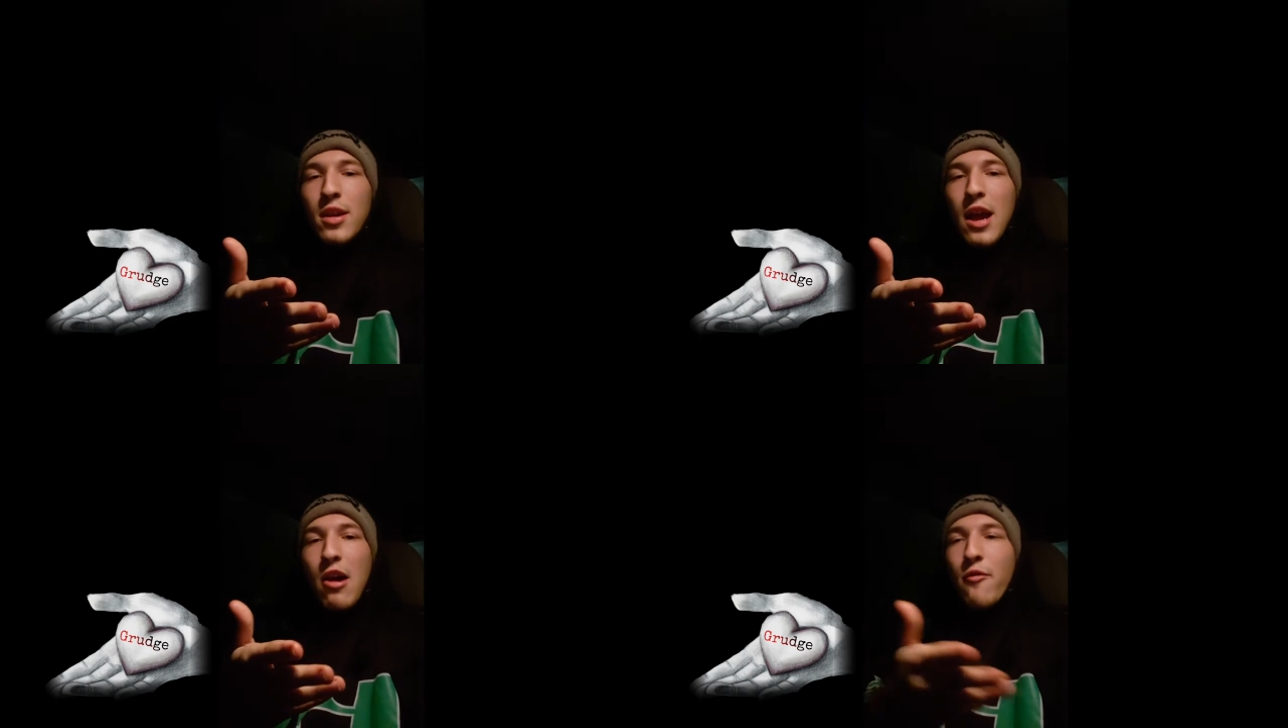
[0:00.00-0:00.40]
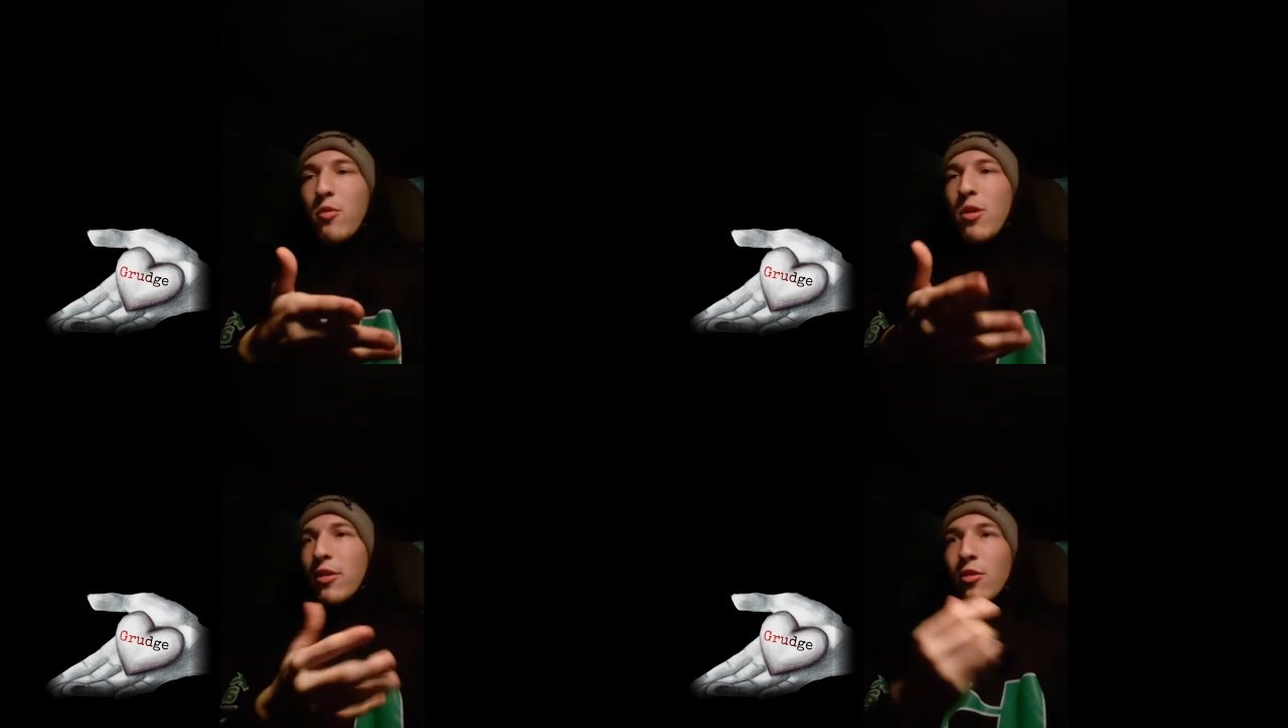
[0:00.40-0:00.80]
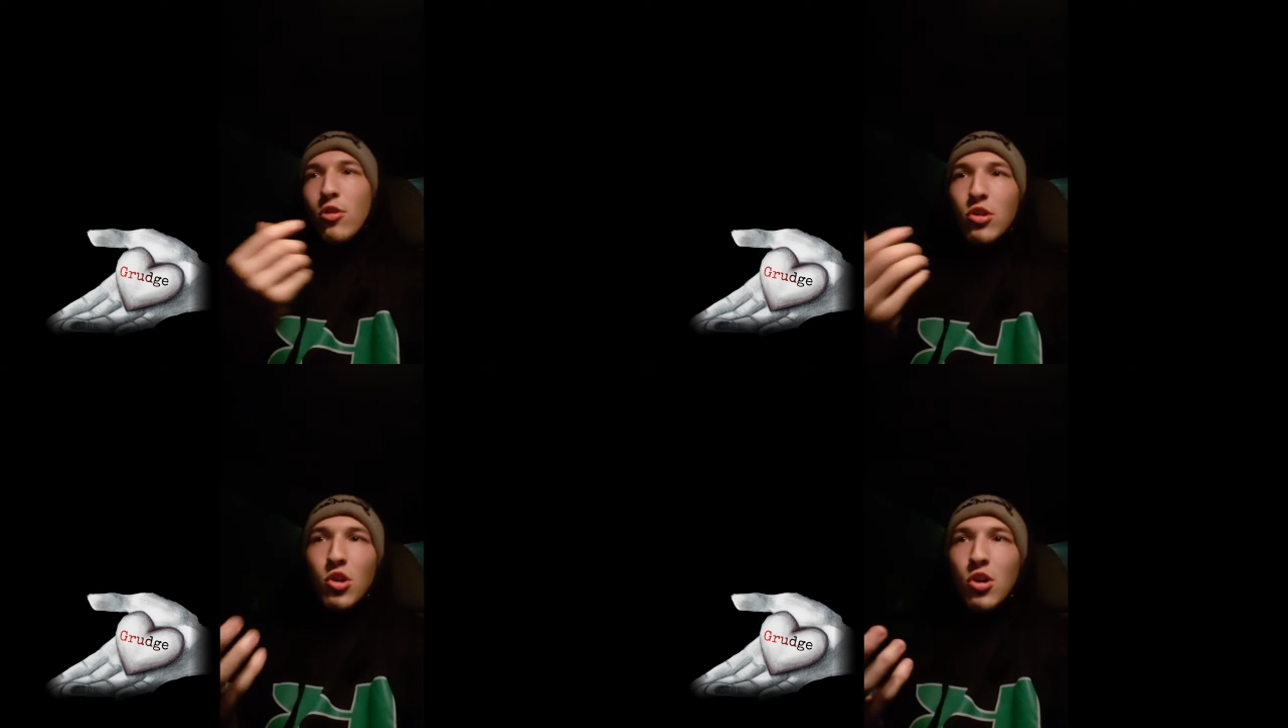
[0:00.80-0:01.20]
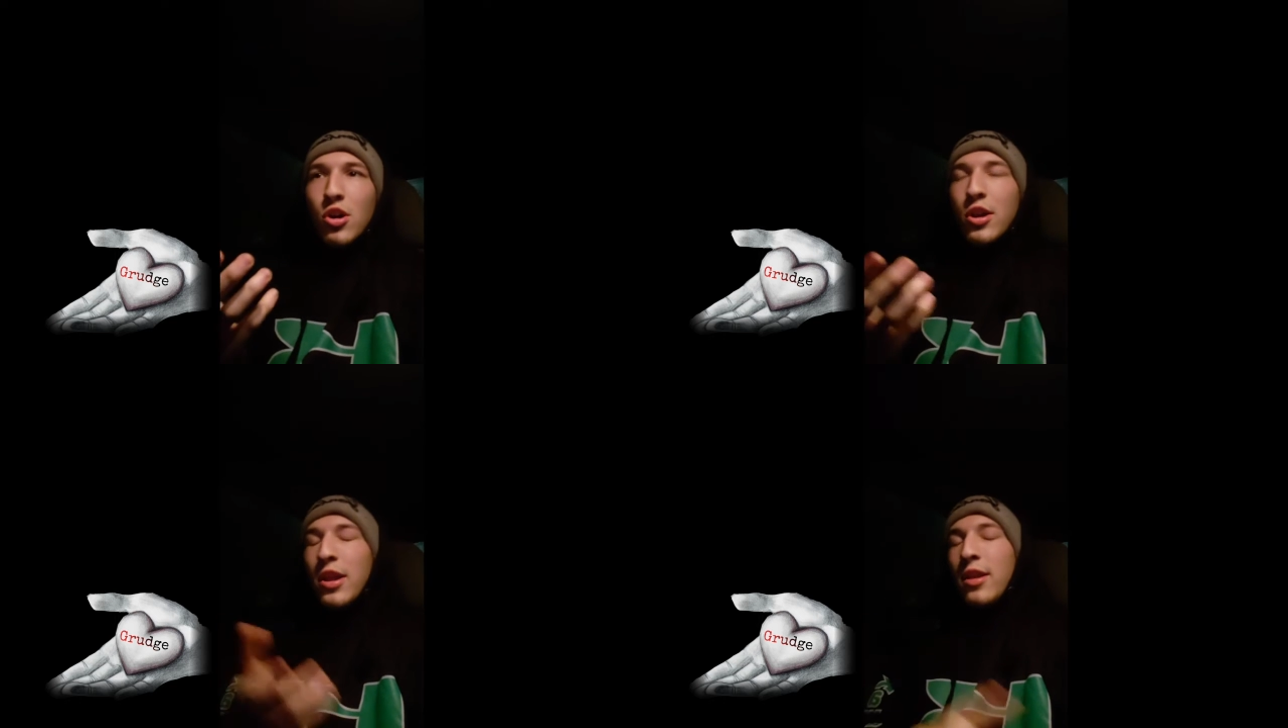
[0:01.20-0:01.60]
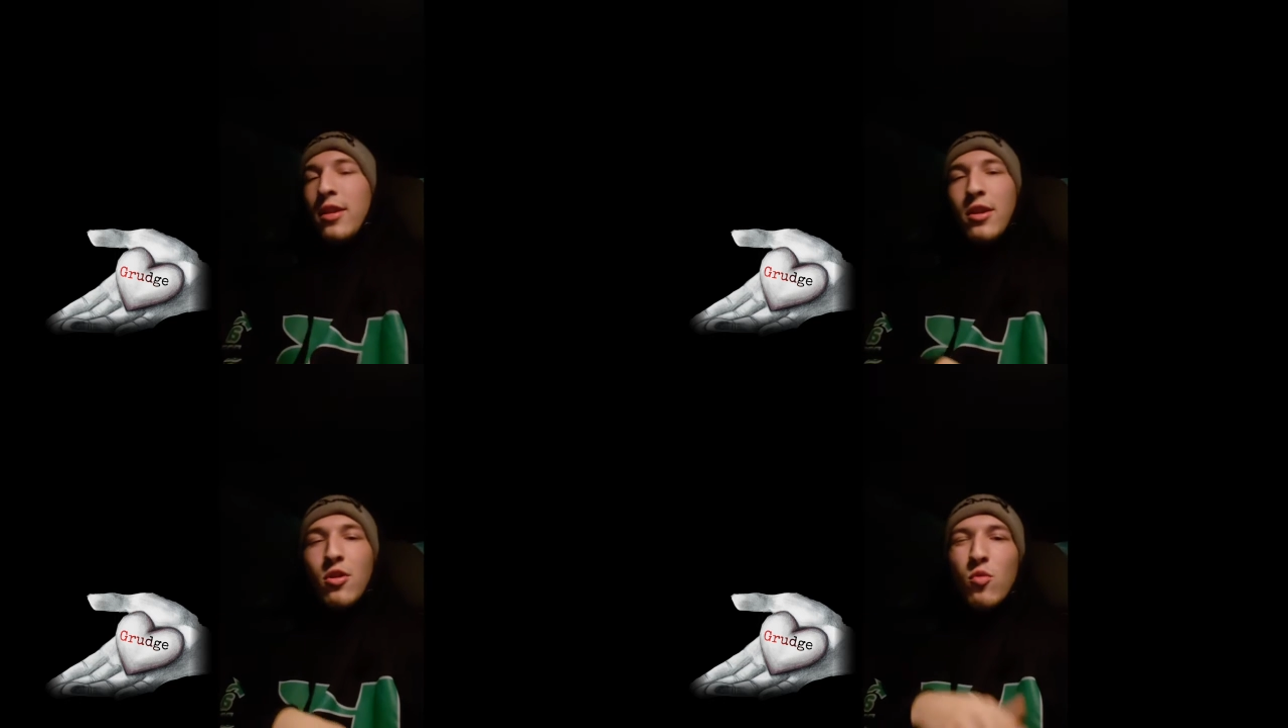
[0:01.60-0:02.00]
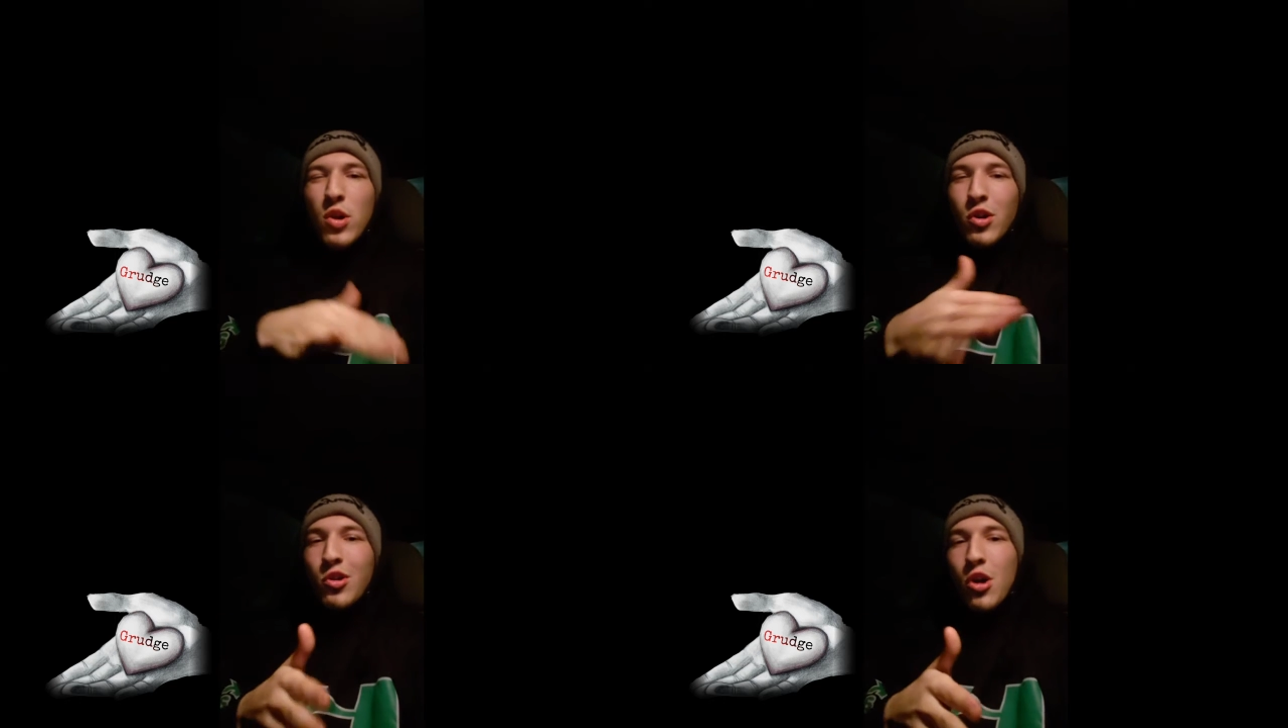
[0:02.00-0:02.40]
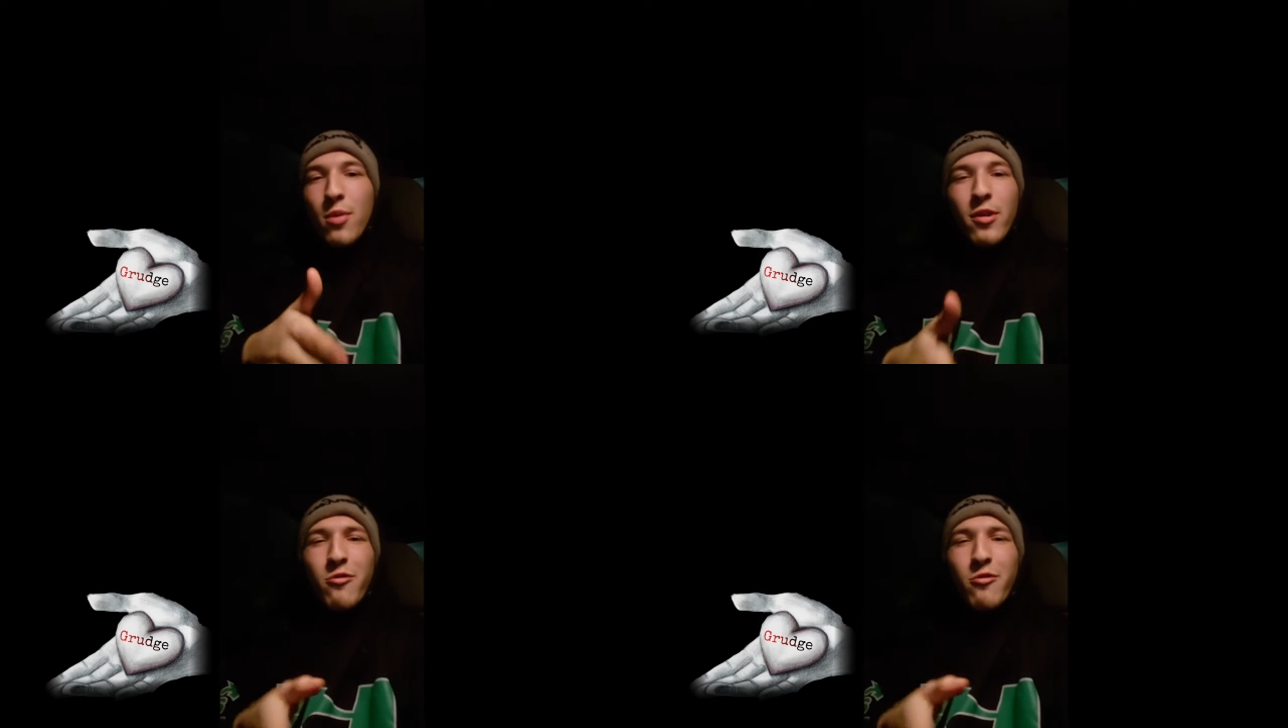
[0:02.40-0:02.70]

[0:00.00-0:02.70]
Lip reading: How everyone wants to look good and, you know, winter comes,